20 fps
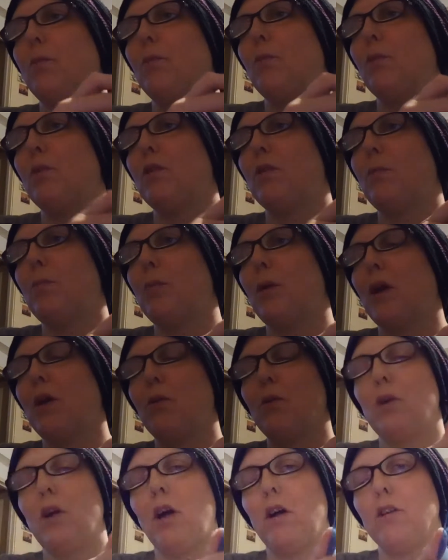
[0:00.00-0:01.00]
with the pill
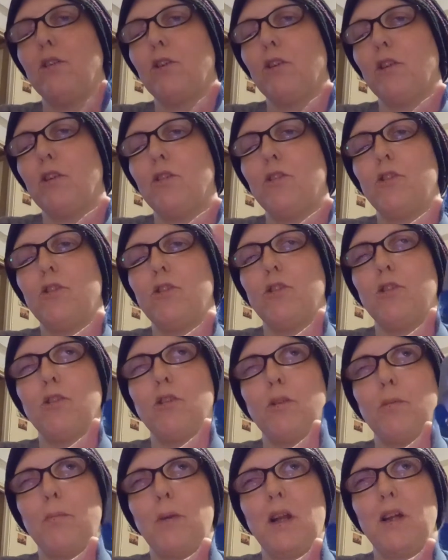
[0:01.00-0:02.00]
cutters,
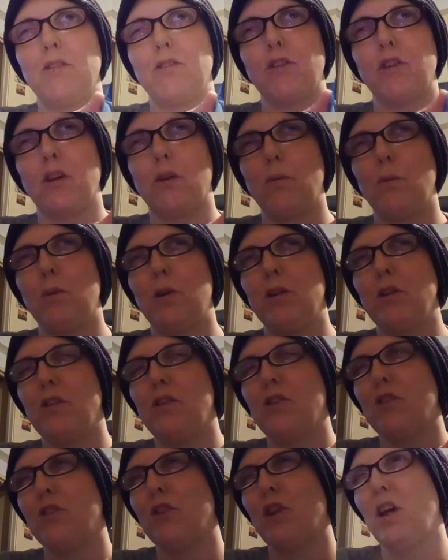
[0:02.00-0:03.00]
the plastic
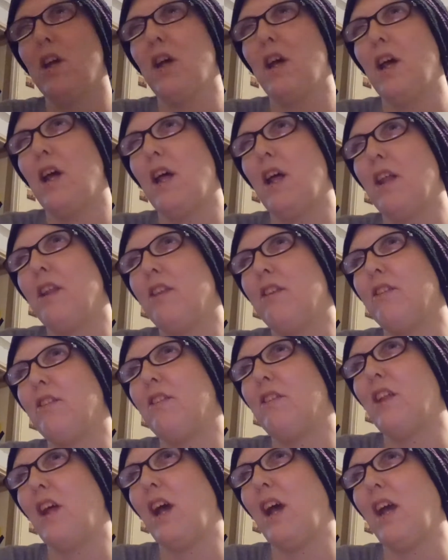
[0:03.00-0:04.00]
ones,
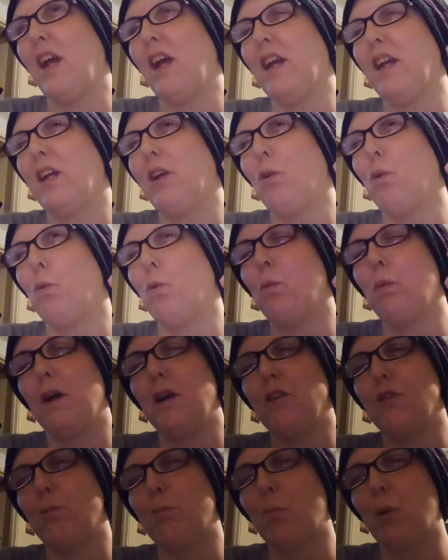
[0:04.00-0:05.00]
they
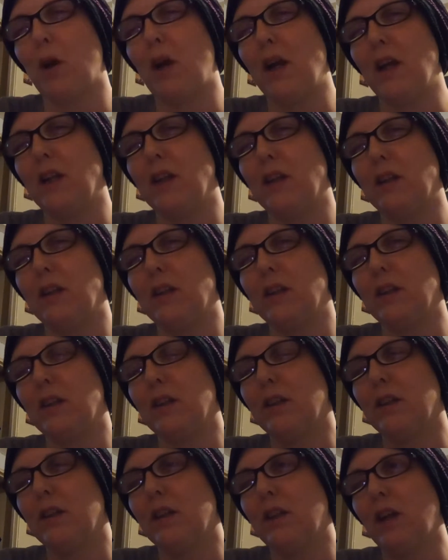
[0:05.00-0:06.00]
always break,
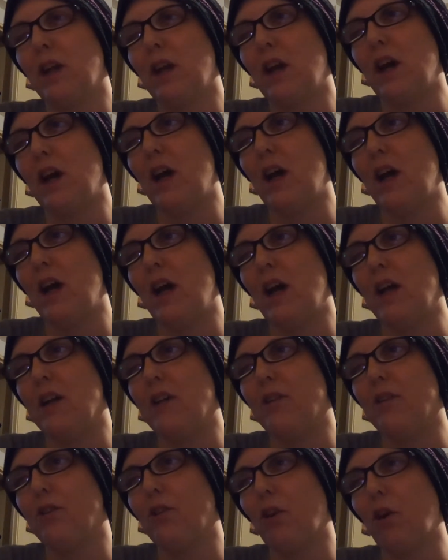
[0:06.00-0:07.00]

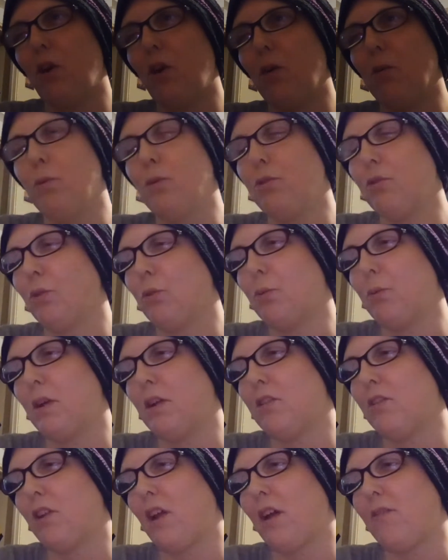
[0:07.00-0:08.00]
and I was
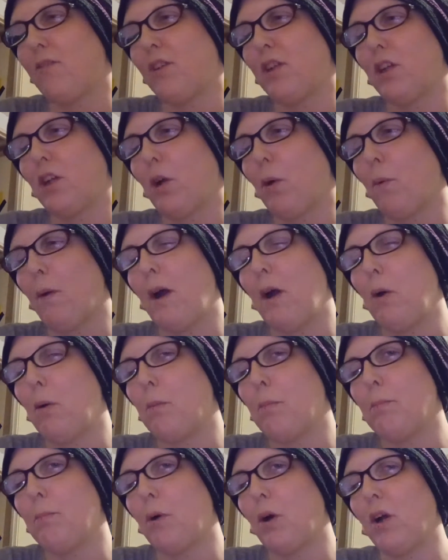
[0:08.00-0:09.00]
always having to go out
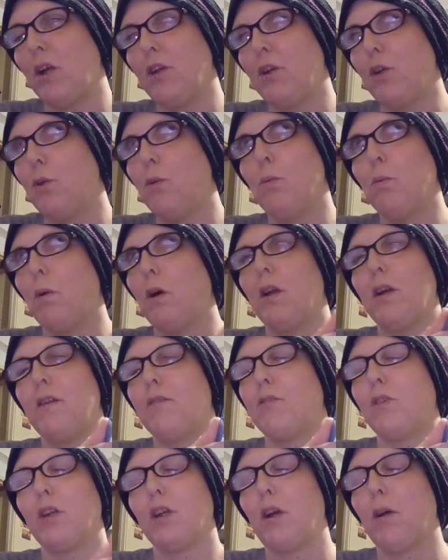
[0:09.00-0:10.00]
and buy a new one
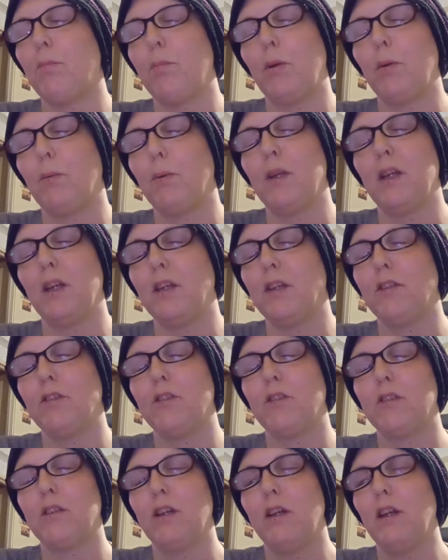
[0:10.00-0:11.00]
every couple of
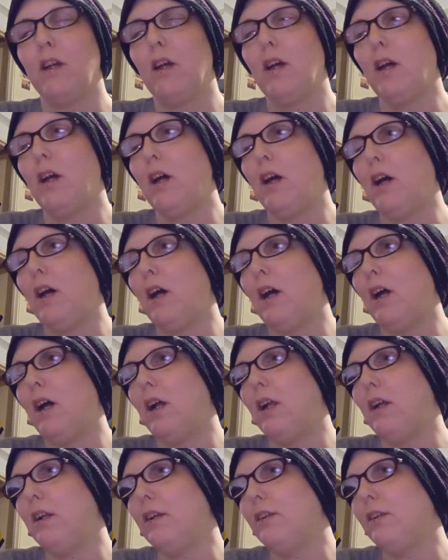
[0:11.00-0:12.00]
weeks,
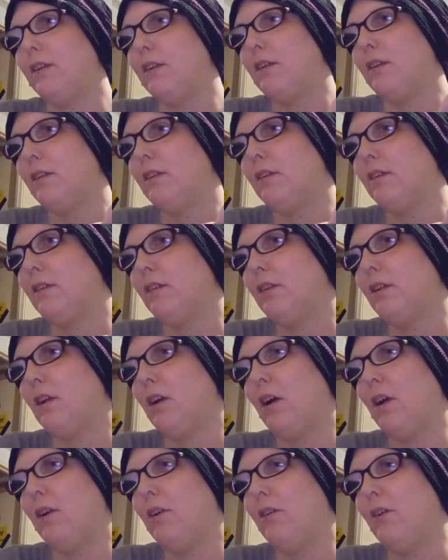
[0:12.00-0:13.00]
and
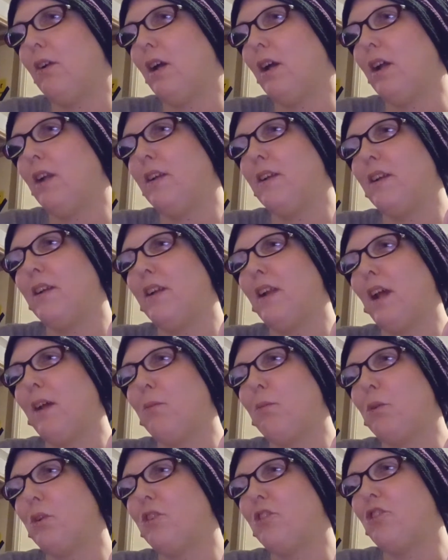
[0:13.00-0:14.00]
and they
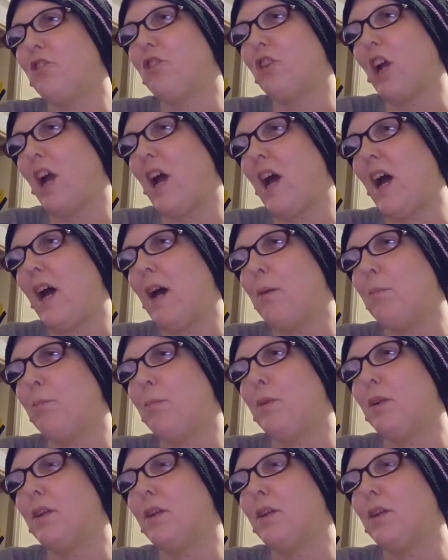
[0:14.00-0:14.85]
would jam